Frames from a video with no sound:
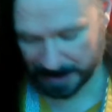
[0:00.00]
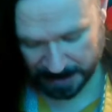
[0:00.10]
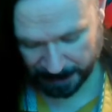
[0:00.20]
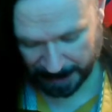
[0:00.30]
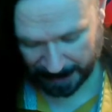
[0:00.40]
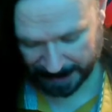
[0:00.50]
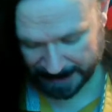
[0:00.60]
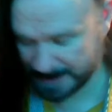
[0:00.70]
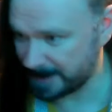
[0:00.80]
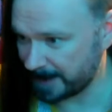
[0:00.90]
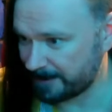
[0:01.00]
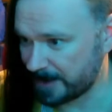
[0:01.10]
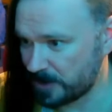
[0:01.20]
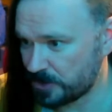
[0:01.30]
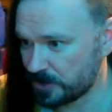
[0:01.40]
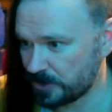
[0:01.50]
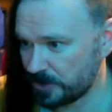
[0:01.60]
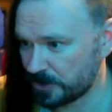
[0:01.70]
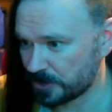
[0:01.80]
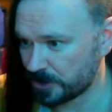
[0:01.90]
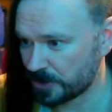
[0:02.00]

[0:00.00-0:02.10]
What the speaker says: and it's about acceleration and